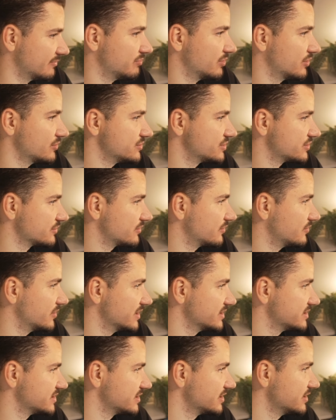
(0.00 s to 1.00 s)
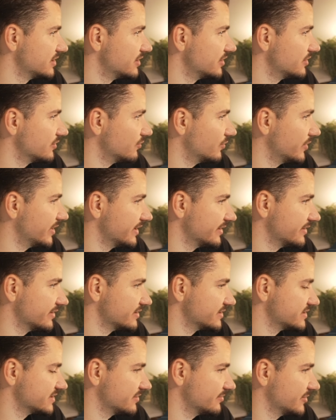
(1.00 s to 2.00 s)
post request with
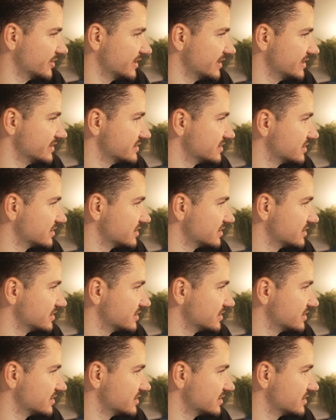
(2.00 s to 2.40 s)
some of these